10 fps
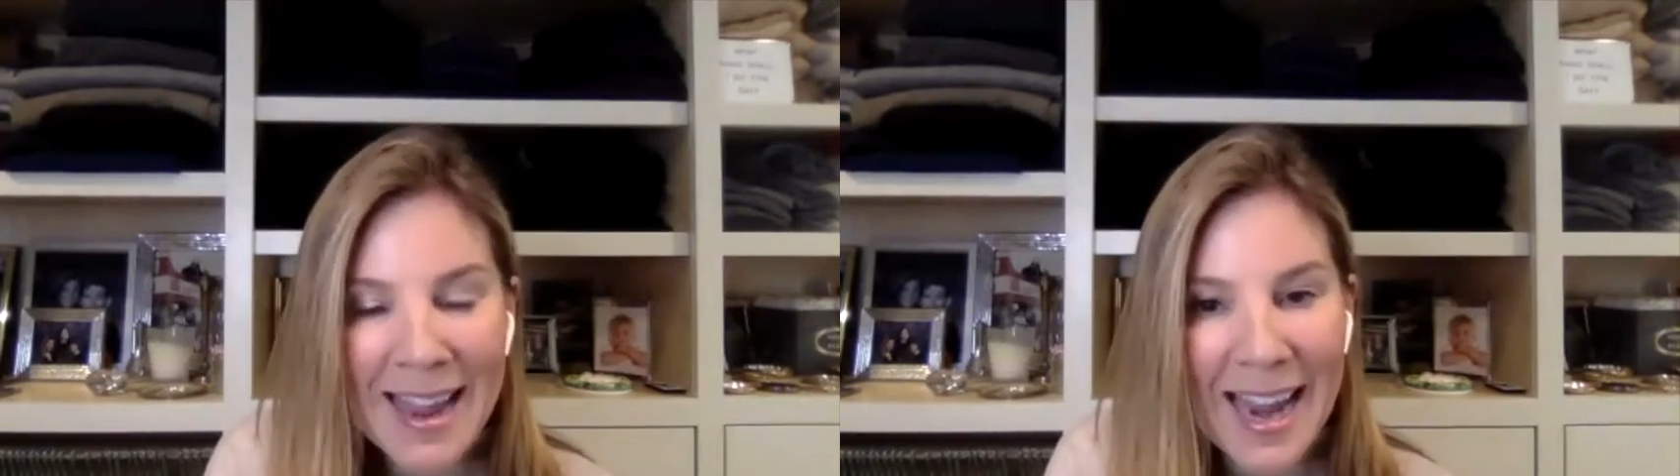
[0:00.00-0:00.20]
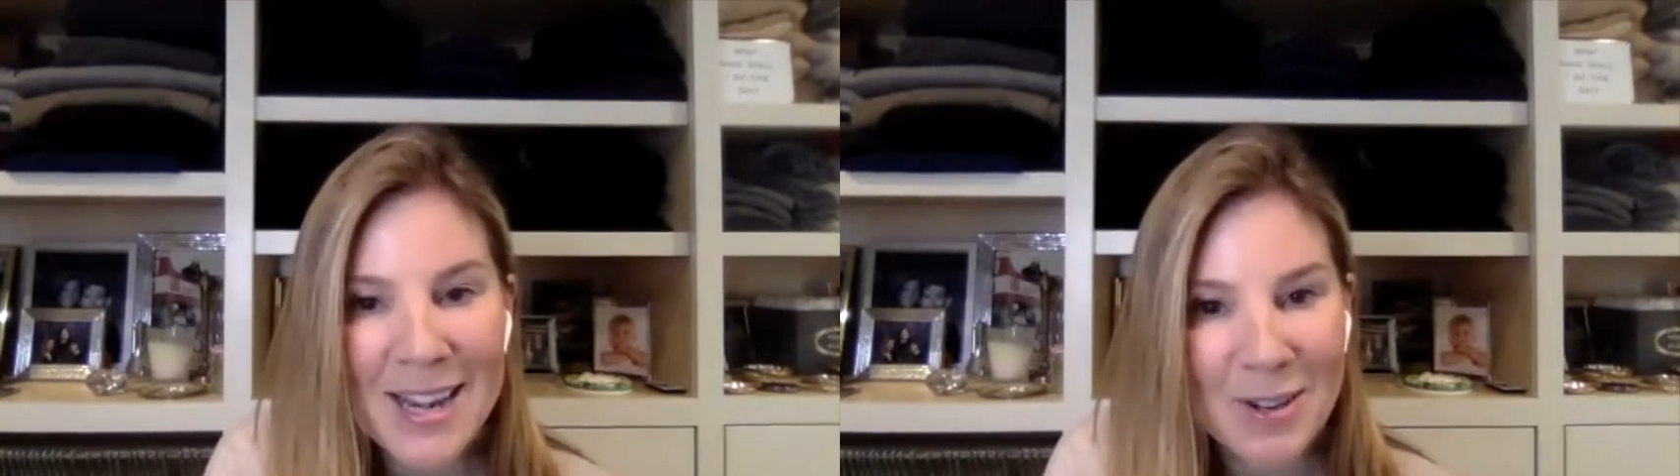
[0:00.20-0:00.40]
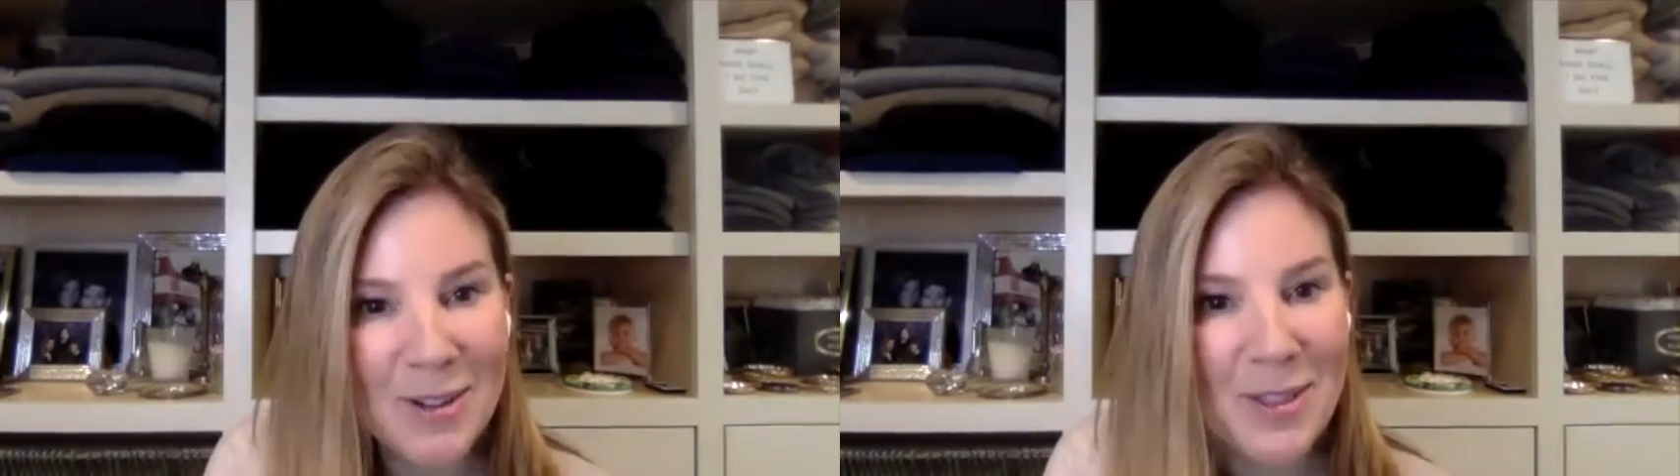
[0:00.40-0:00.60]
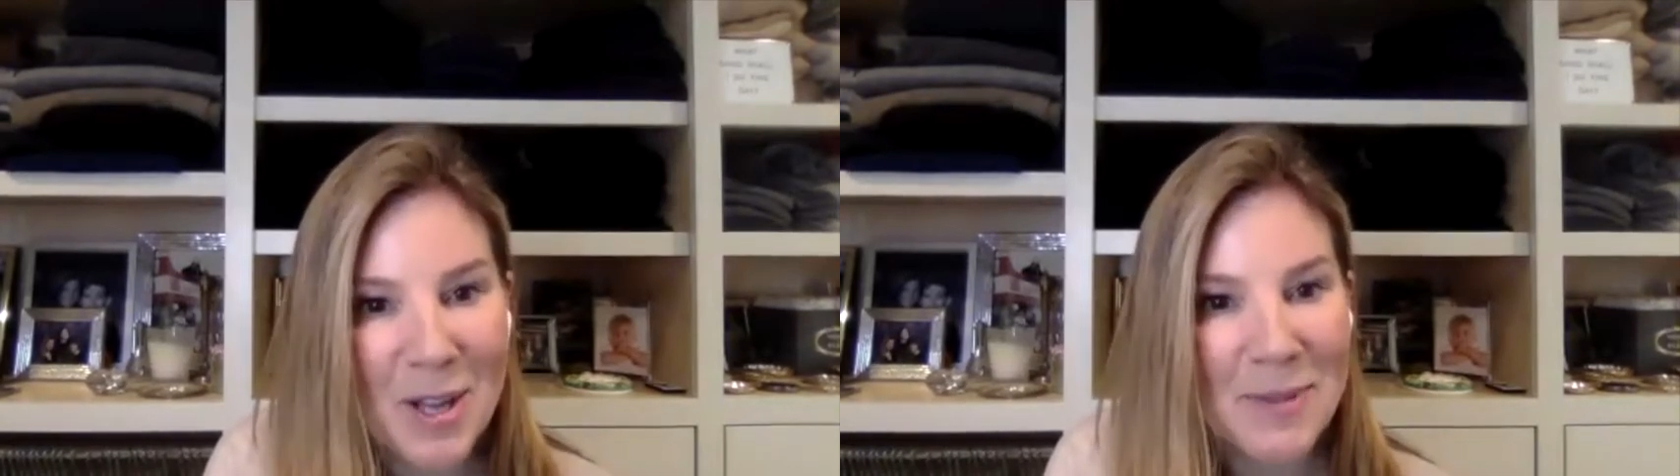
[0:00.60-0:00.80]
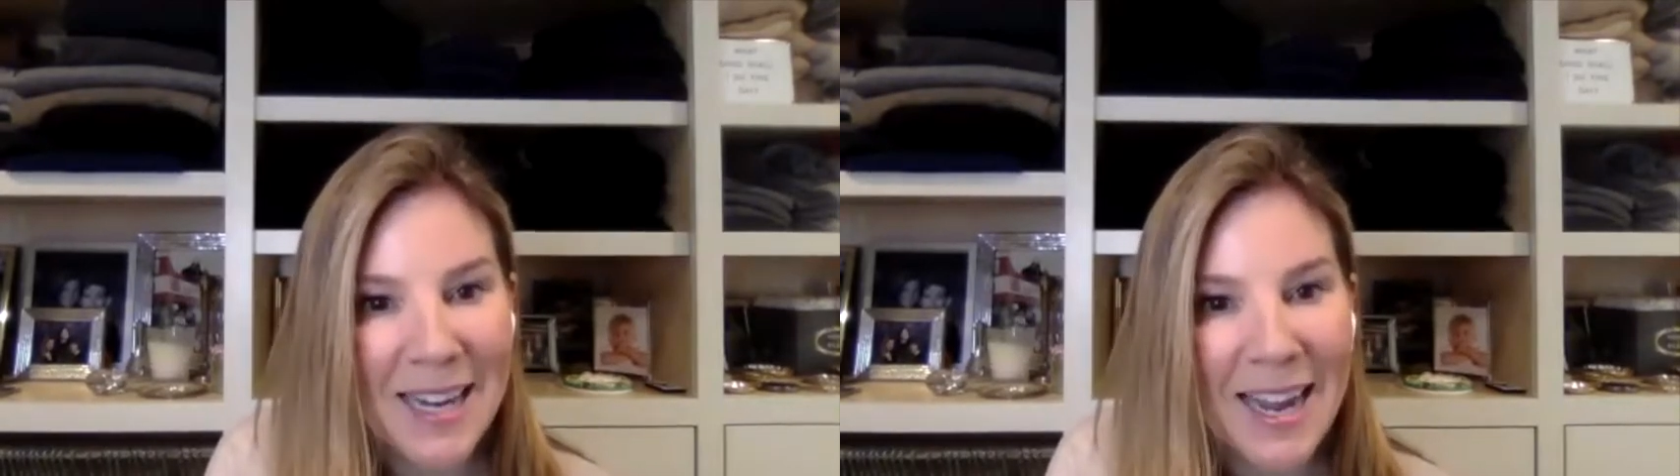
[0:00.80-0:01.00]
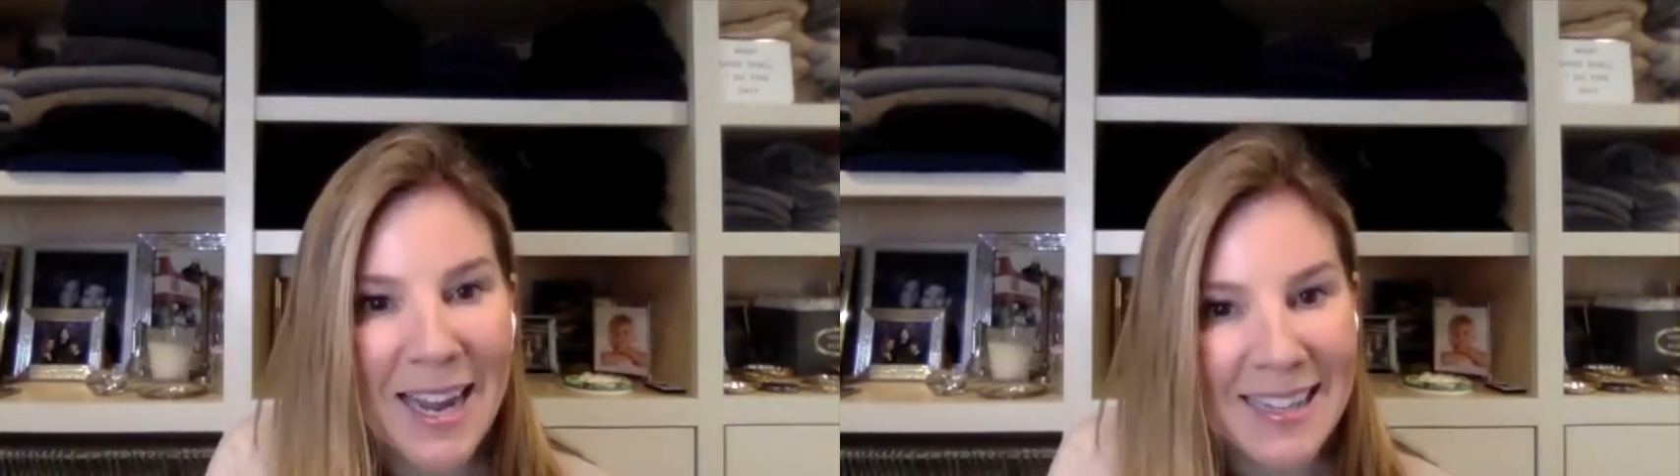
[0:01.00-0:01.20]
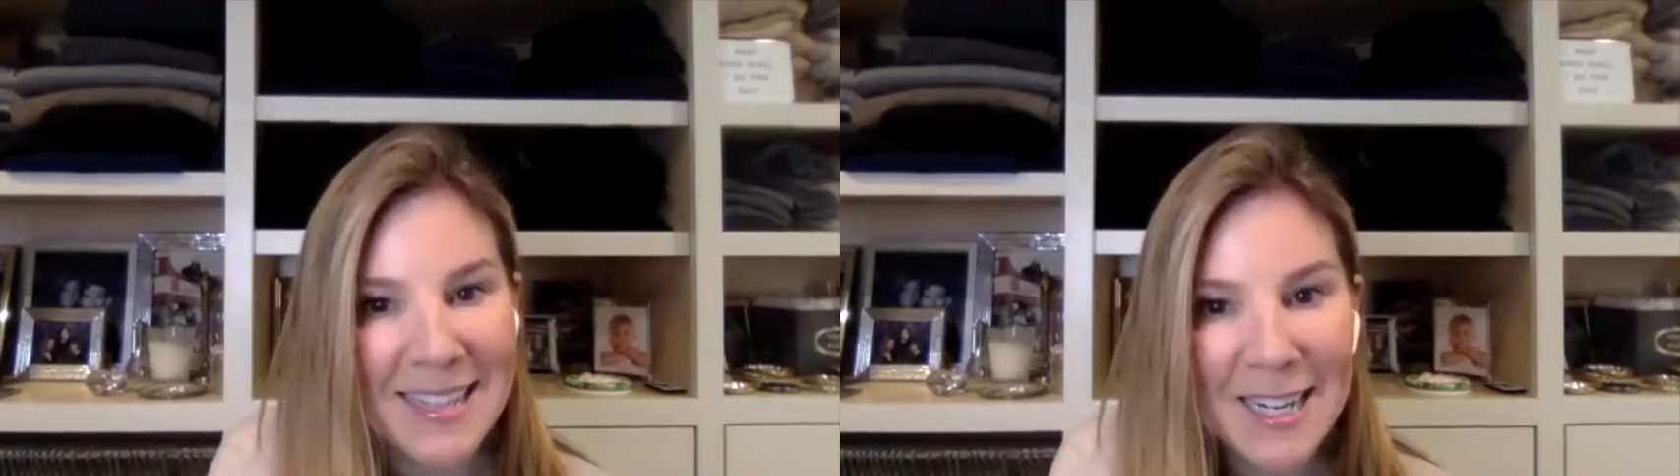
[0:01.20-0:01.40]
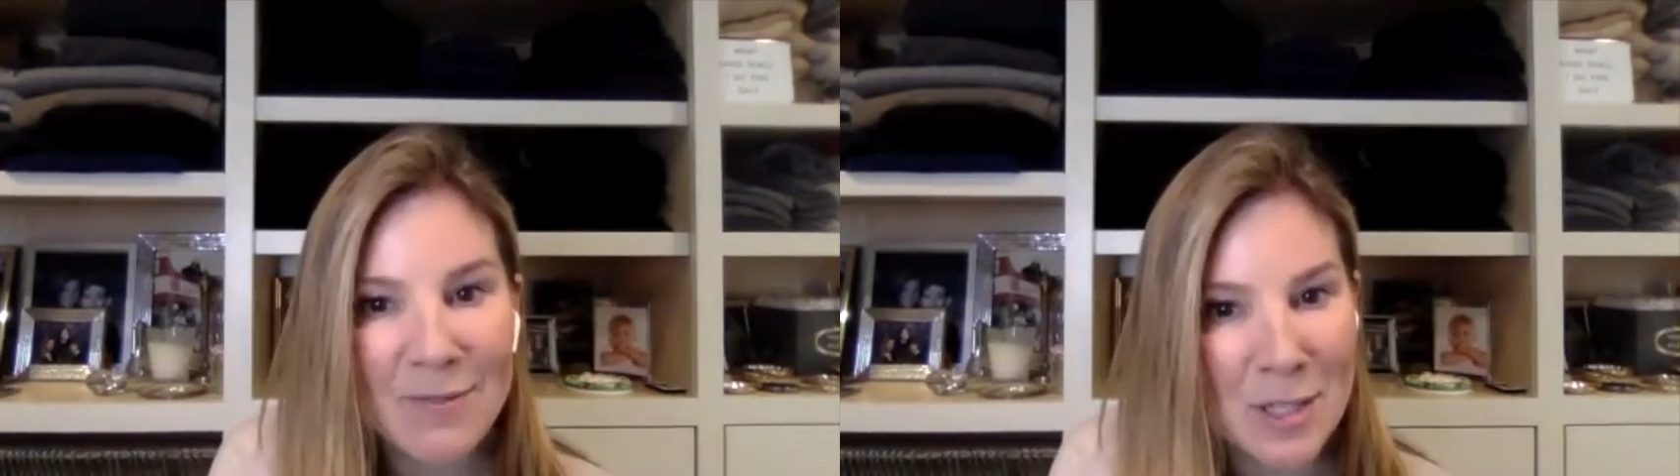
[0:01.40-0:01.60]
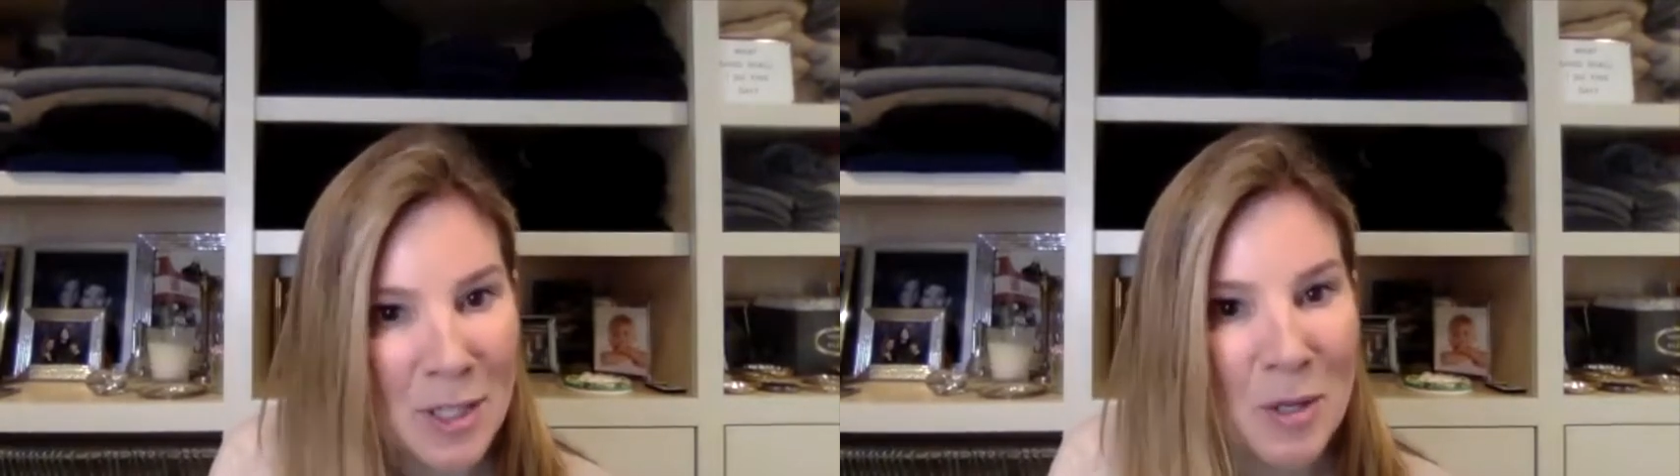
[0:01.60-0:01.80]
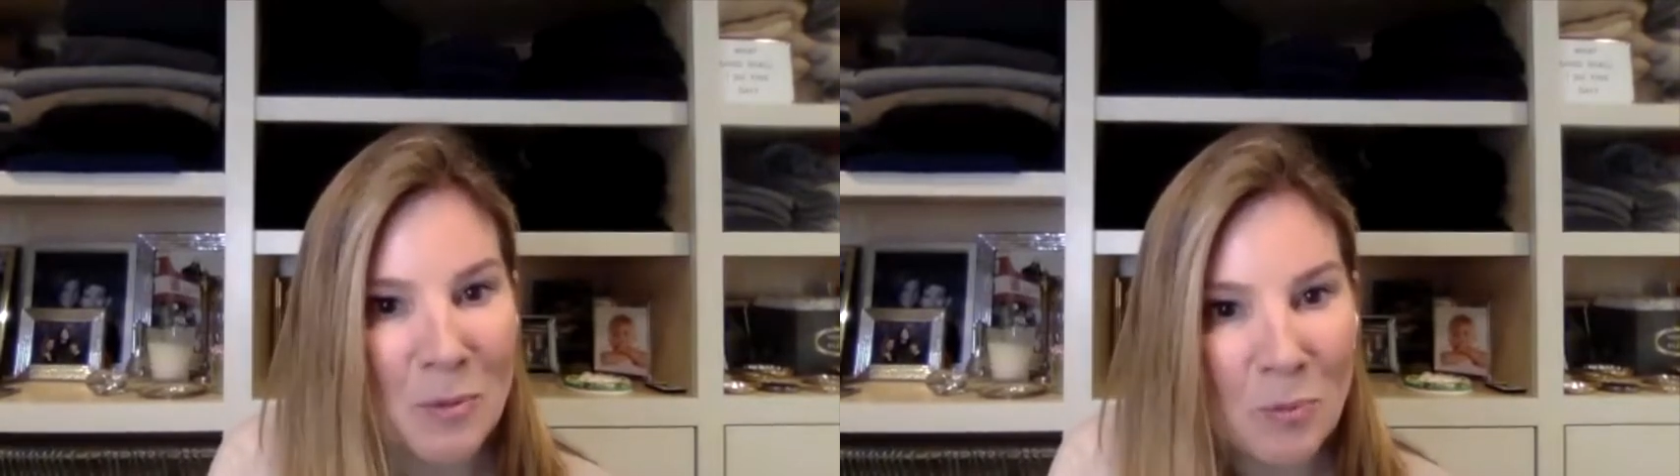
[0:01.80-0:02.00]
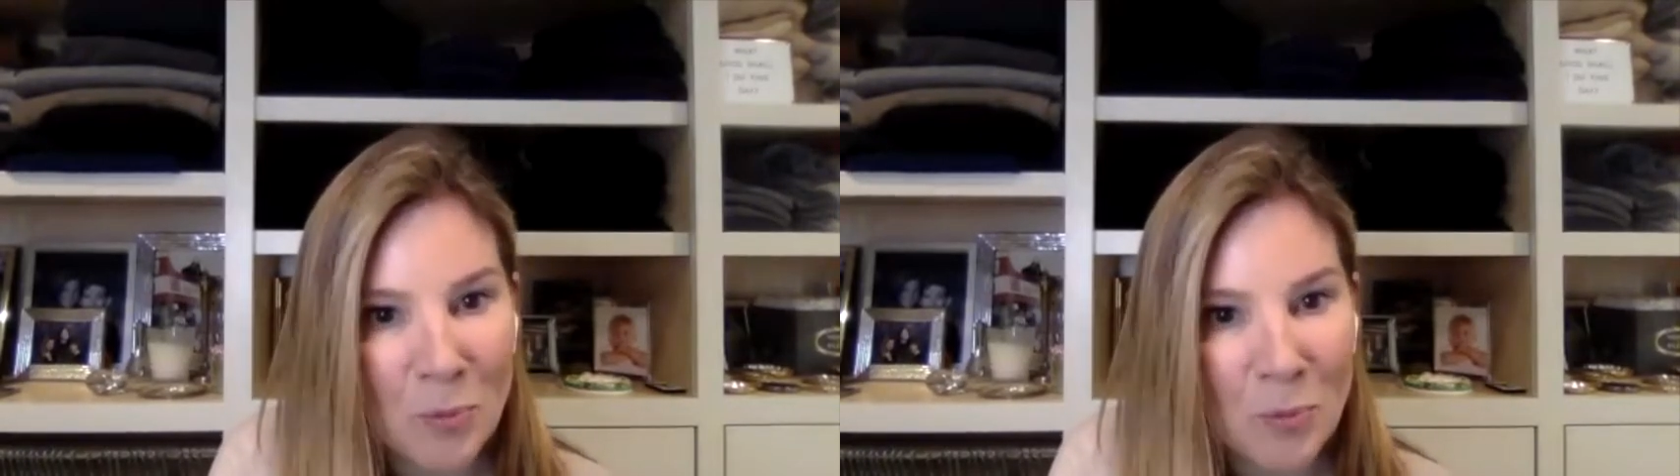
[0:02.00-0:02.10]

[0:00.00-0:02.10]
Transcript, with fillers: And you're the only guy I can think of that's going to